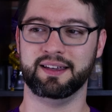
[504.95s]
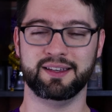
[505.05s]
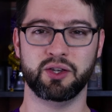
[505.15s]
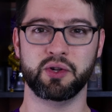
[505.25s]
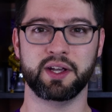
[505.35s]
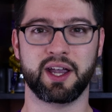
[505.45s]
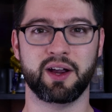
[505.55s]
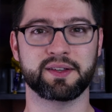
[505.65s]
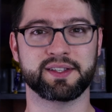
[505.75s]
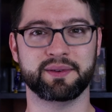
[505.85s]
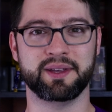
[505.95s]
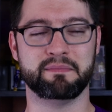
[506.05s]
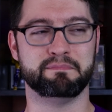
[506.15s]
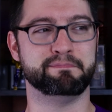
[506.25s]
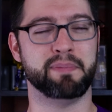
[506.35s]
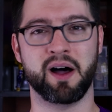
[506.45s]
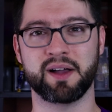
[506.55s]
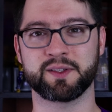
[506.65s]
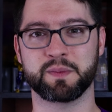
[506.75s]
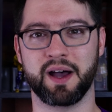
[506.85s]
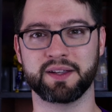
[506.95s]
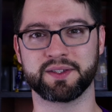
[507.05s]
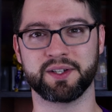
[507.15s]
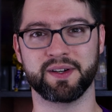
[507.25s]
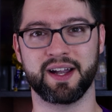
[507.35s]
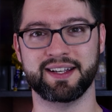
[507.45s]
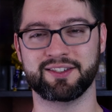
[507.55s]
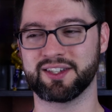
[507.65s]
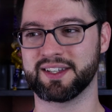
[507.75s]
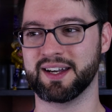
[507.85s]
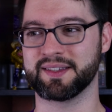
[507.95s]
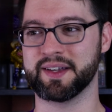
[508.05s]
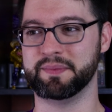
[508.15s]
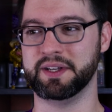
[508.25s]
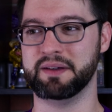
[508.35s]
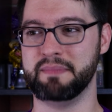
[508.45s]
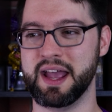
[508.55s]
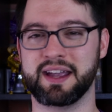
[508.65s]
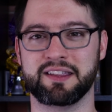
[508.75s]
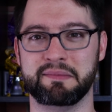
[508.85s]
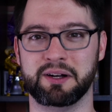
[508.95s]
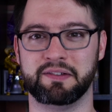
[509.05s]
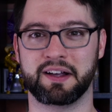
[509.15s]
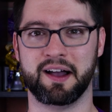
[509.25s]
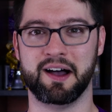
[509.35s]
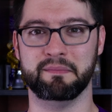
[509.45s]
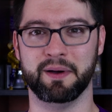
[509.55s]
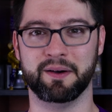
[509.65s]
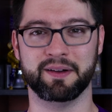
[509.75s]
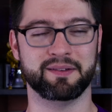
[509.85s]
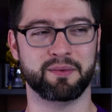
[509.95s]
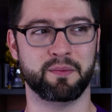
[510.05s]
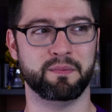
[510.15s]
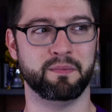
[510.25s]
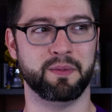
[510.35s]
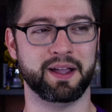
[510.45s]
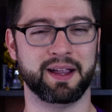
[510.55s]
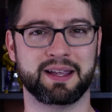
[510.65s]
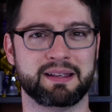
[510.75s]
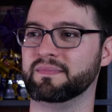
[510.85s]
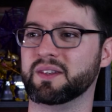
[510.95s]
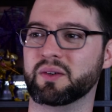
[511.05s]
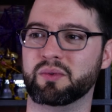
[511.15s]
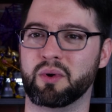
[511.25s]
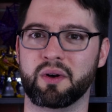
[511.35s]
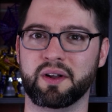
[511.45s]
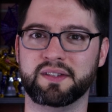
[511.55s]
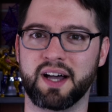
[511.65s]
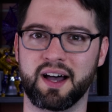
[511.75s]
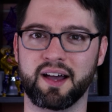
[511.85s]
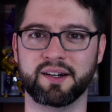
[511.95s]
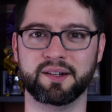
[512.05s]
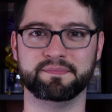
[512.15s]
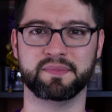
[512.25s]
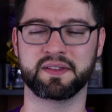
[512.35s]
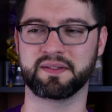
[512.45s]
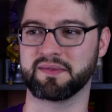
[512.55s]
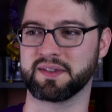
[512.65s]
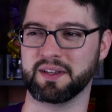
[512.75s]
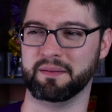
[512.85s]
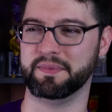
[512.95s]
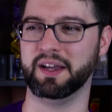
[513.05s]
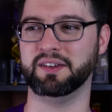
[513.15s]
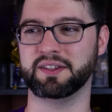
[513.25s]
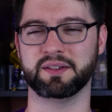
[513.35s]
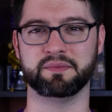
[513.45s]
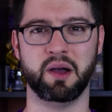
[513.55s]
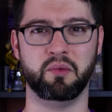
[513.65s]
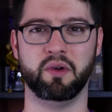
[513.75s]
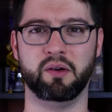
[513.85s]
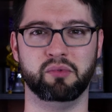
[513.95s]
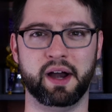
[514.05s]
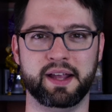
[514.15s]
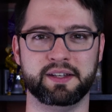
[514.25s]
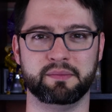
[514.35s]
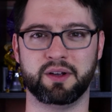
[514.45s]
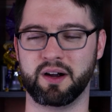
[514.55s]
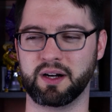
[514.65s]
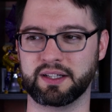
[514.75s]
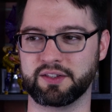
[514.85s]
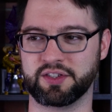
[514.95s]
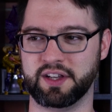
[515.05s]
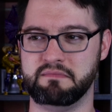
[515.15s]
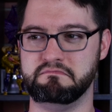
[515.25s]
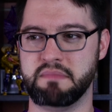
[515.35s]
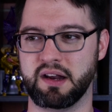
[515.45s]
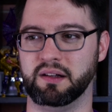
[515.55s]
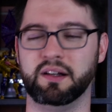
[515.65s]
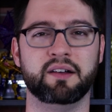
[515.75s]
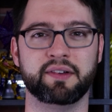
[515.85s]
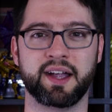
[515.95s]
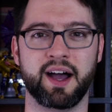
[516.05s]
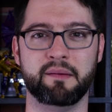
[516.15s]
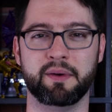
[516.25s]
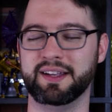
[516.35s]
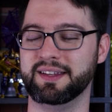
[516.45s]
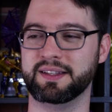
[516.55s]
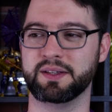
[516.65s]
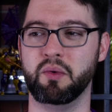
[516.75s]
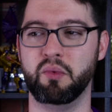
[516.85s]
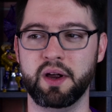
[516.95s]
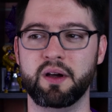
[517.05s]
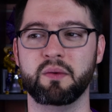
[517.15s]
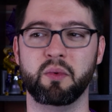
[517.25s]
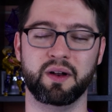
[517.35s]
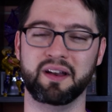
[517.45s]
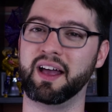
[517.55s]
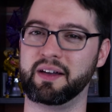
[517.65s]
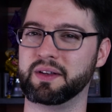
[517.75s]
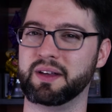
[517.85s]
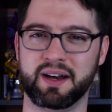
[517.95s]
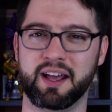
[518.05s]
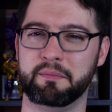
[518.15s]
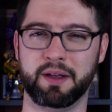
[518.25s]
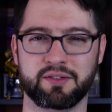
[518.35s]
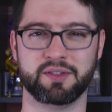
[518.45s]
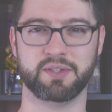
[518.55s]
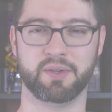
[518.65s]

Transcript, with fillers: it, Union Care is not really a boss monster, right? It's just kind of something you make in the middle of a combo. It like, Aurora Dawn or something, just a, a, a, random card that's just in the middle of a combo. It, it's a weird one to have a, an animation